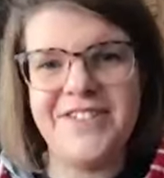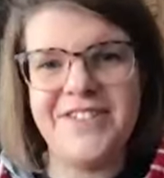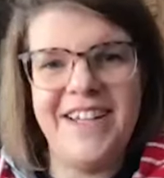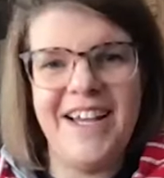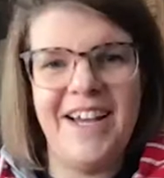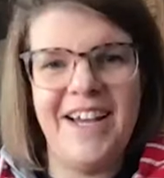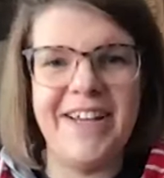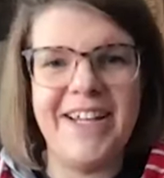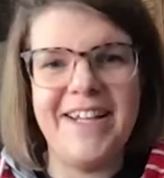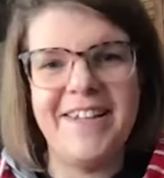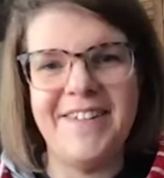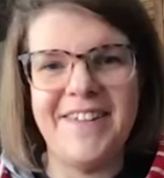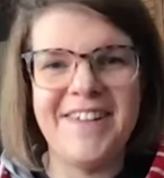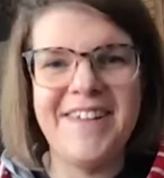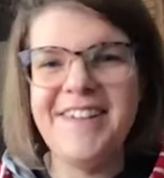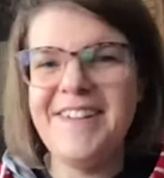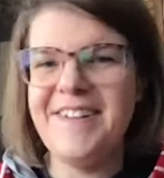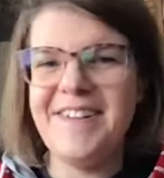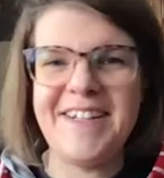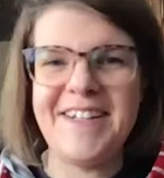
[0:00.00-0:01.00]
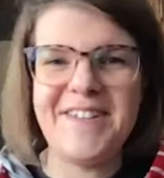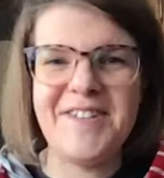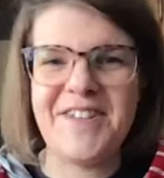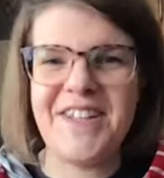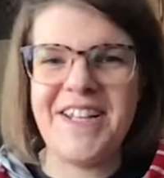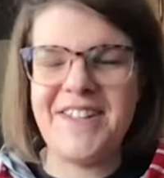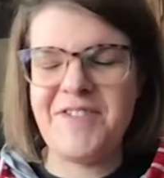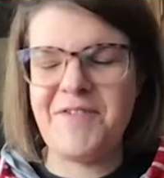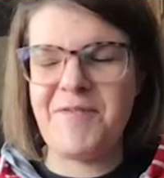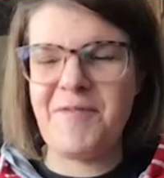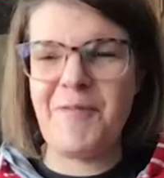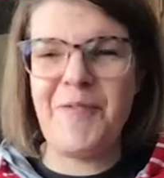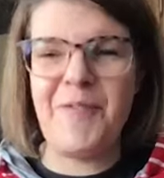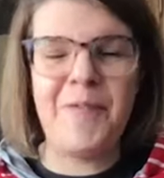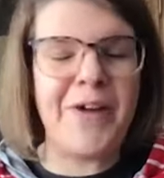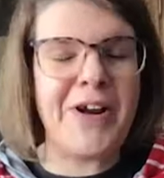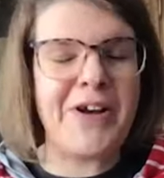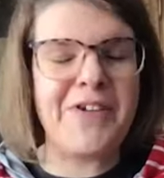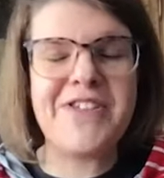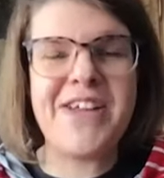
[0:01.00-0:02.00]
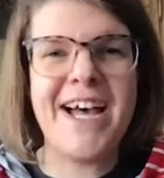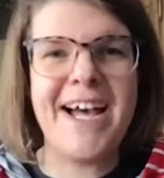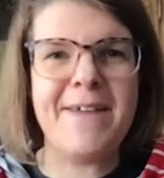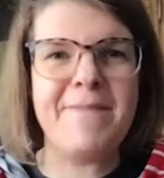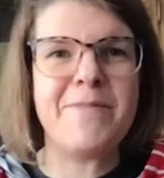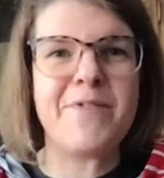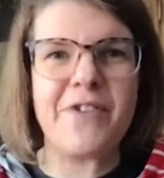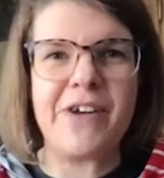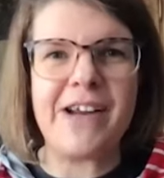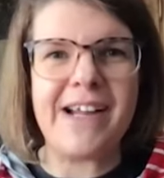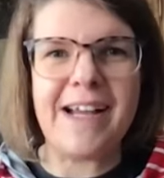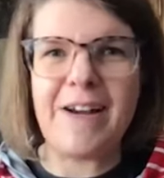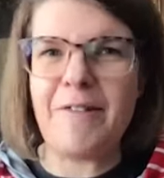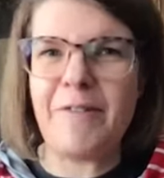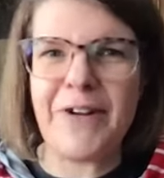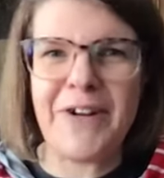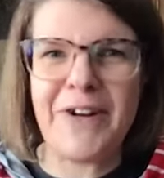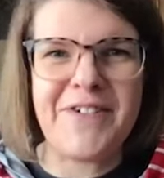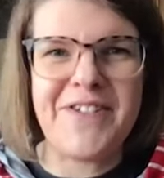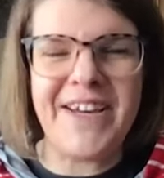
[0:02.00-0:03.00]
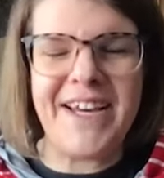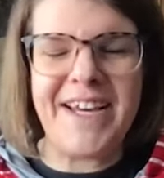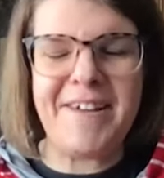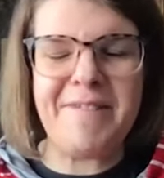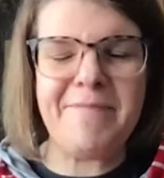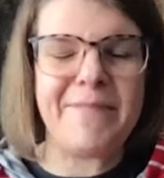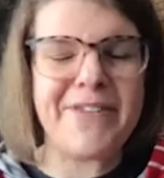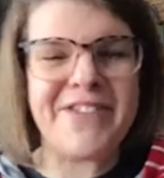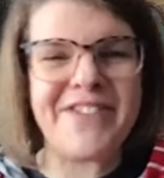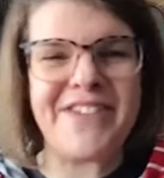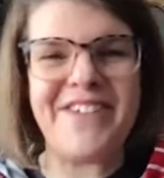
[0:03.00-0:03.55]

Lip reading: I mean, it's weird times right now, weird times. So